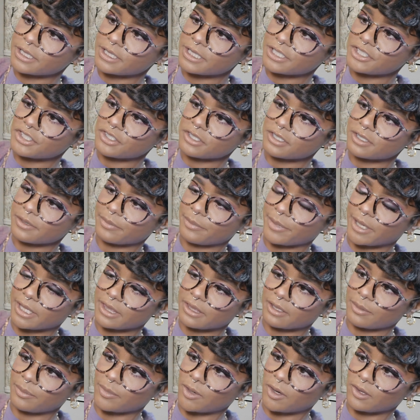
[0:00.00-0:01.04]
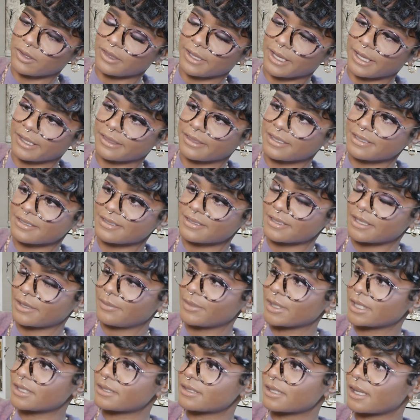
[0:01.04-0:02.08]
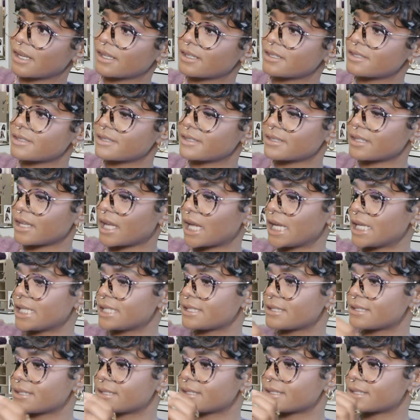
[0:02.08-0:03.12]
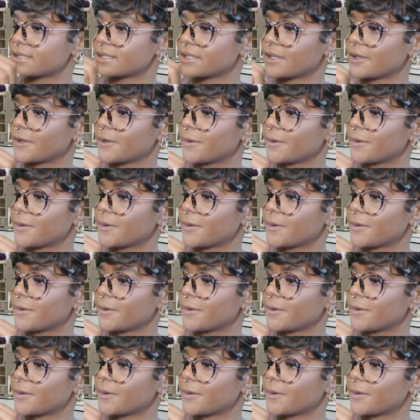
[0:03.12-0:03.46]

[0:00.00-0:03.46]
and just make them all the same exact size?